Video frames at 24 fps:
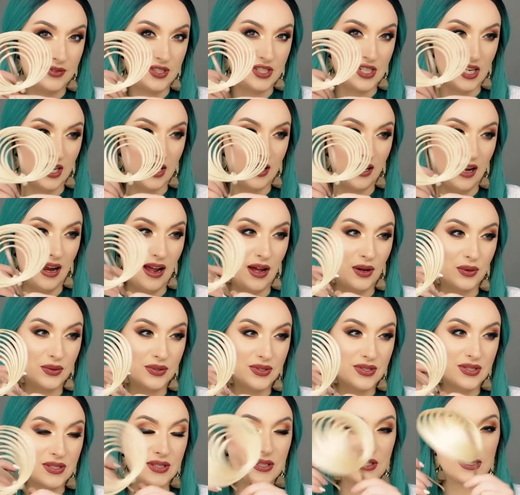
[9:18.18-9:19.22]
check it
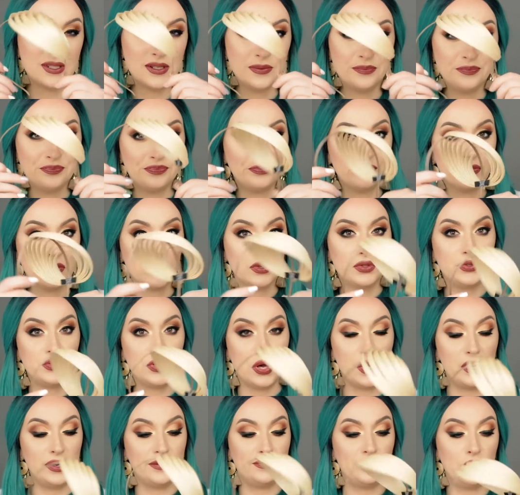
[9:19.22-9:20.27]
out.
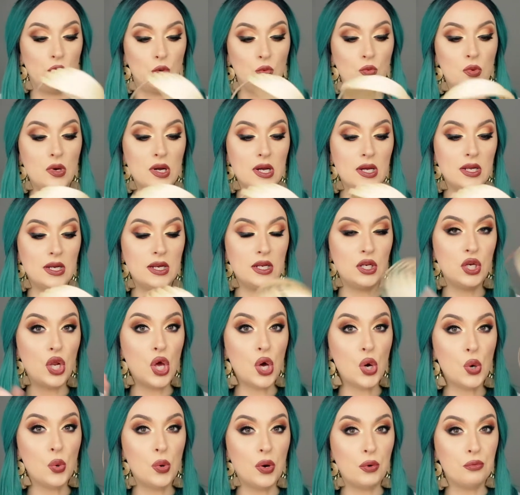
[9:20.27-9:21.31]
So if you want to
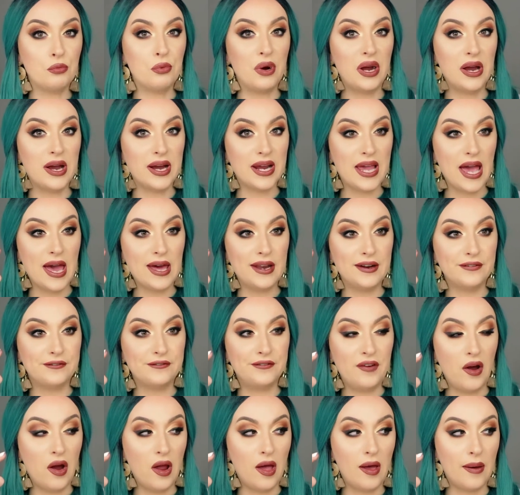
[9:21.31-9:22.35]
know where I got it
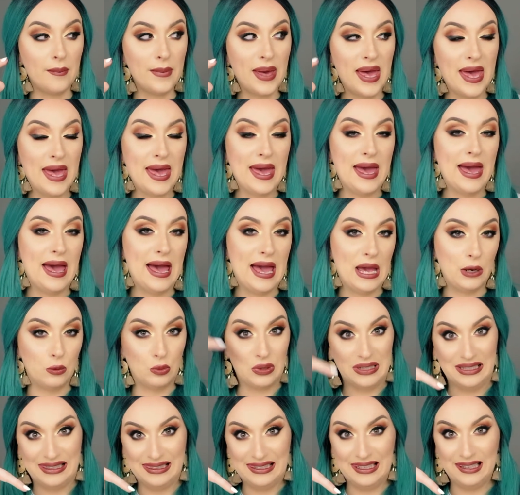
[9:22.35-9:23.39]
from, I
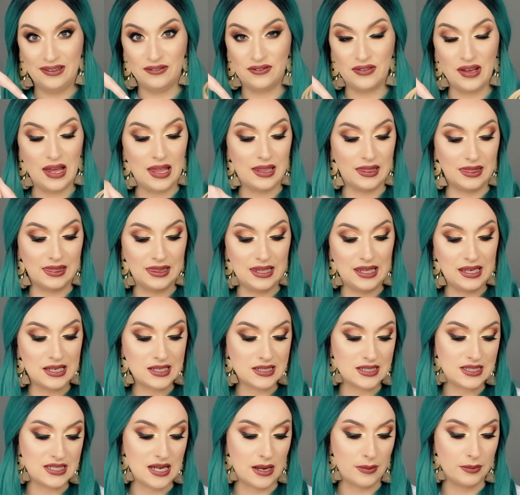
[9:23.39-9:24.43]
will leave a
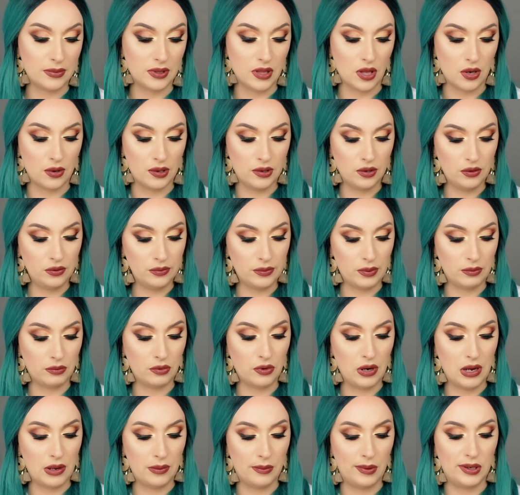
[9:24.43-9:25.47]
link down below. I don't
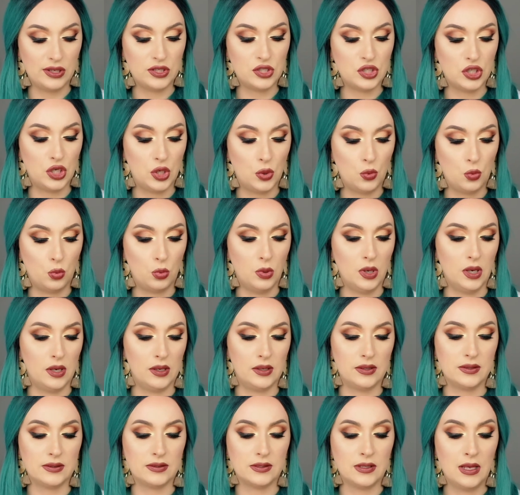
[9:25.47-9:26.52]
remember how much it
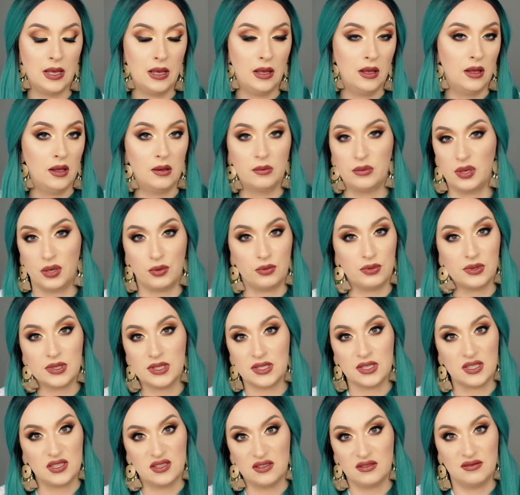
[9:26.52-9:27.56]
was, but it
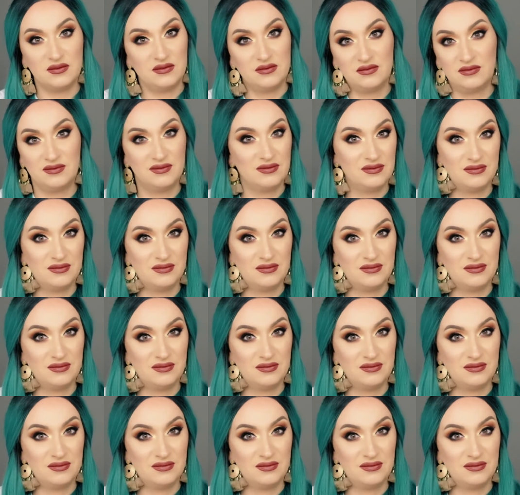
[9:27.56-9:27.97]
wasn't